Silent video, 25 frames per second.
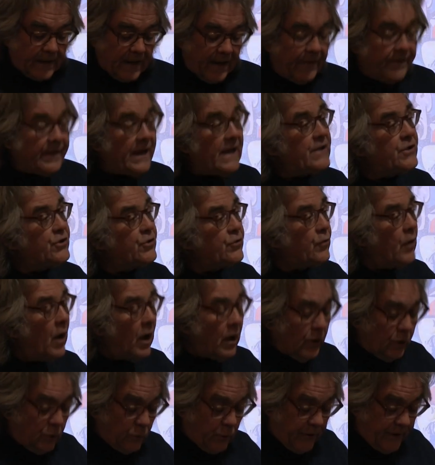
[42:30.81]
They
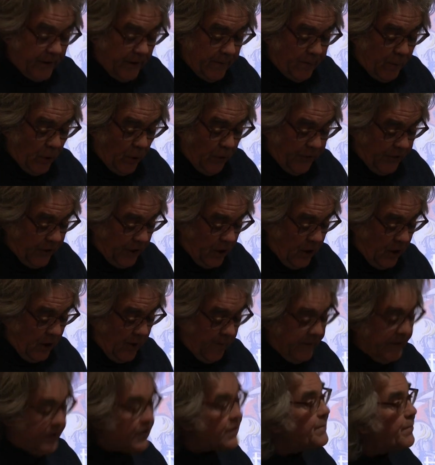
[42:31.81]
struggled within both the
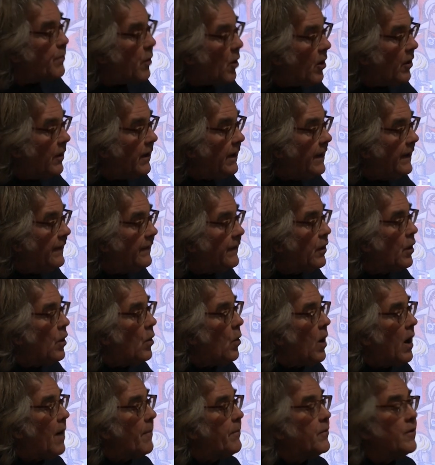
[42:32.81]
Communist Party and the
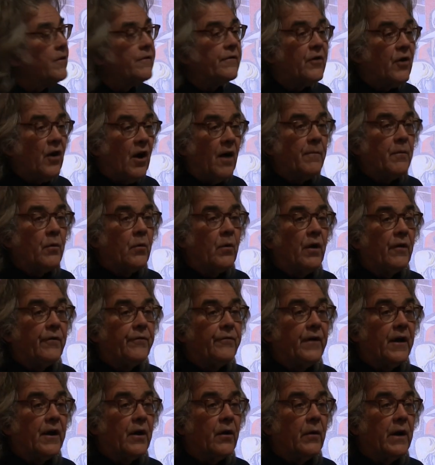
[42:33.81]
Cooperative
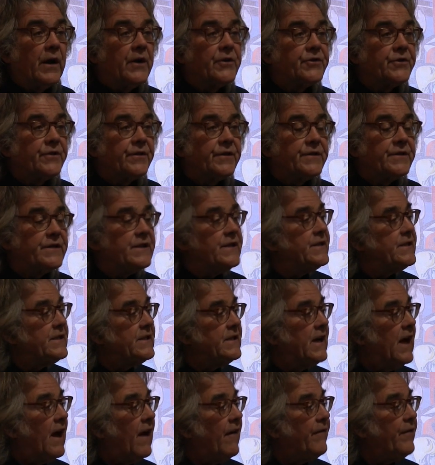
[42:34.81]
Commonwealth Federation, the
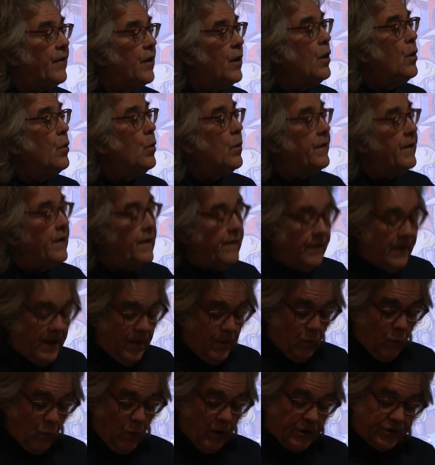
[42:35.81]
CCF,
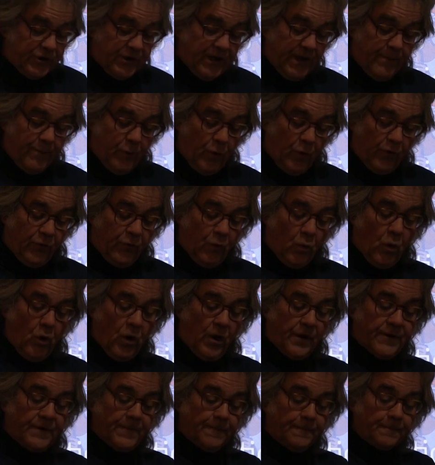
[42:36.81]
within which they both
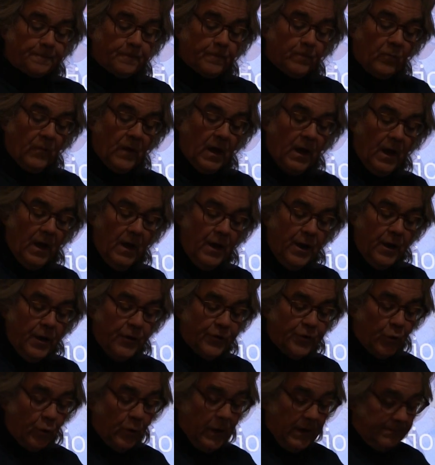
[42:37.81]
worked,
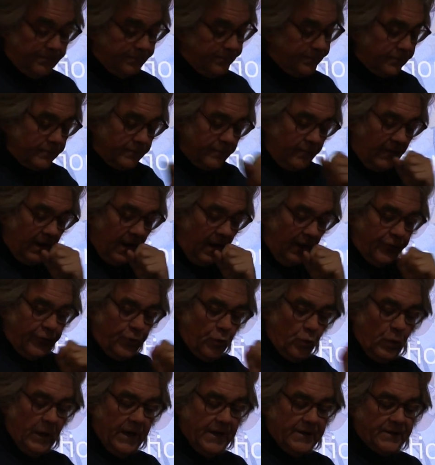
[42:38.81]
to
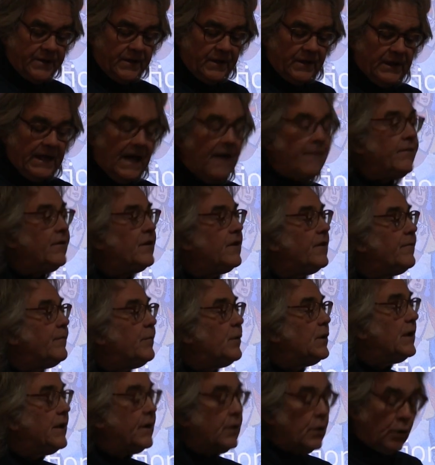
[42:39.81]
raise the level of
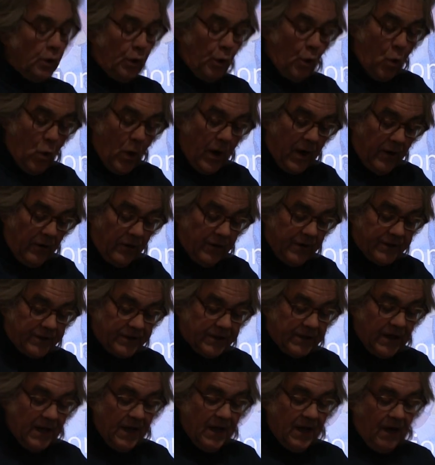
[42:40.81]
political
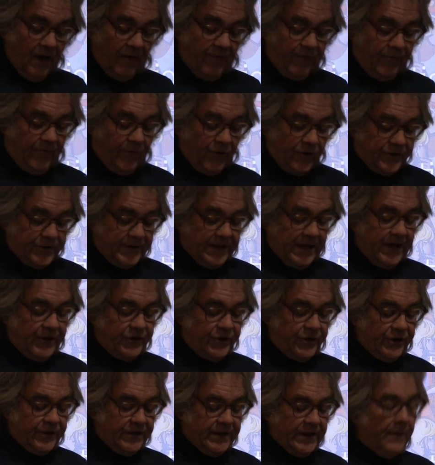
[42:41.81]
awareness of First
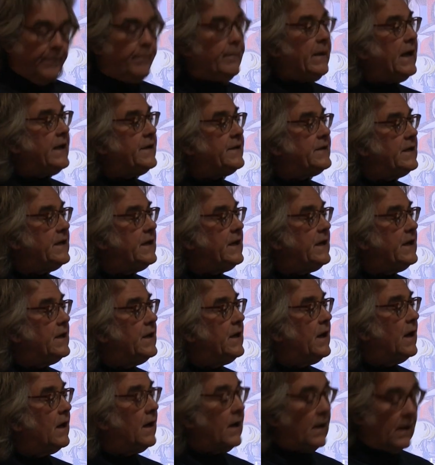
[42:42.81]
Nations and
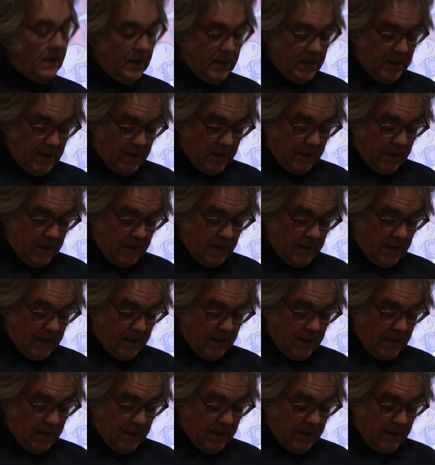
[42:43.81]
Métis